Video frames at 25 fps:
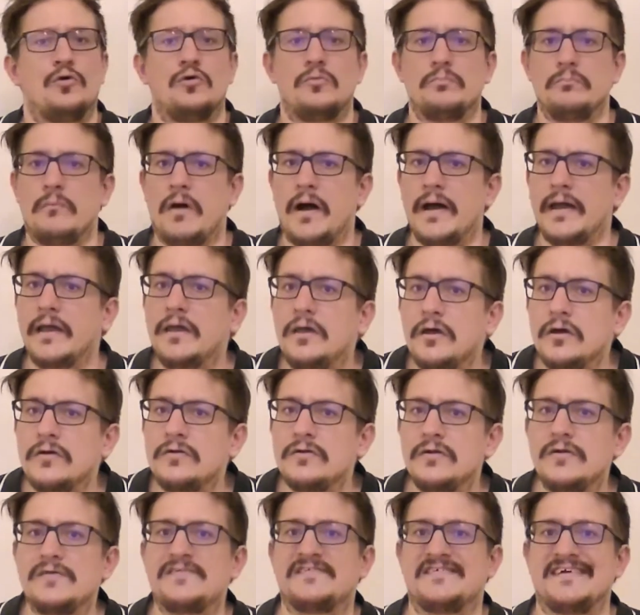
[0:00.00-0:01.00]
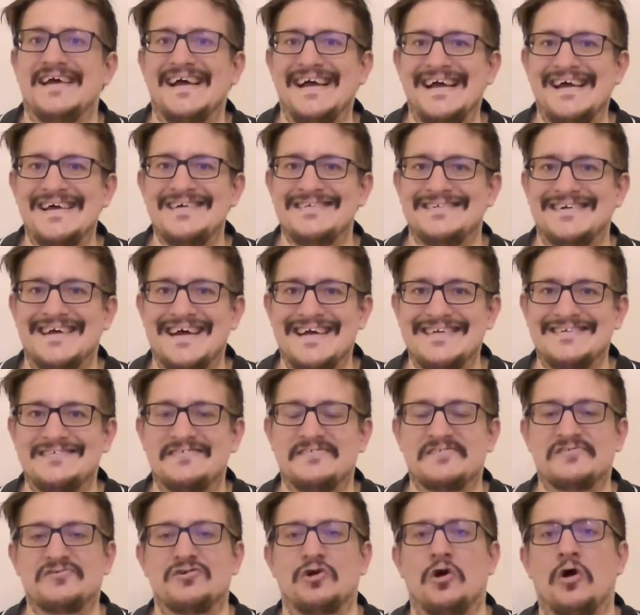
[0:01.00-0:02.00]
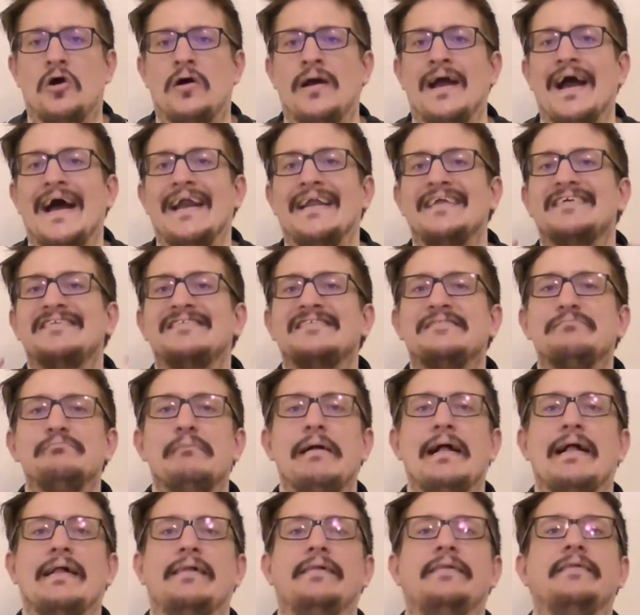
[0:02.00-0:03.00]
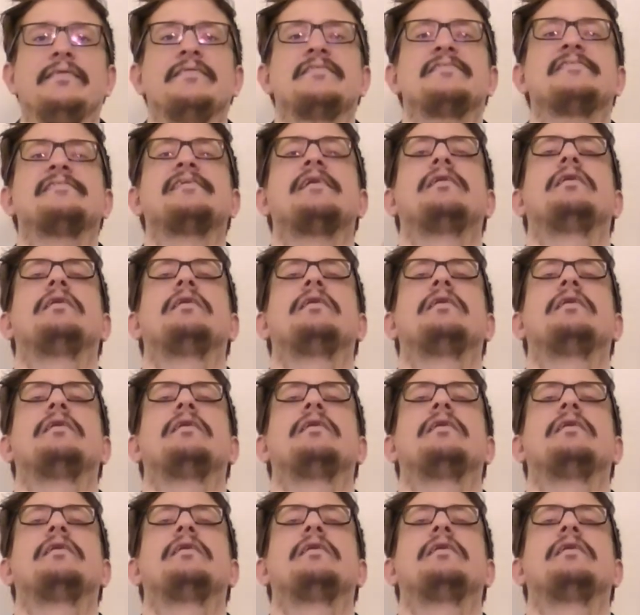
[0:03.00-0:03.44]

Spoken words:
My goodness, is it strong, and it smells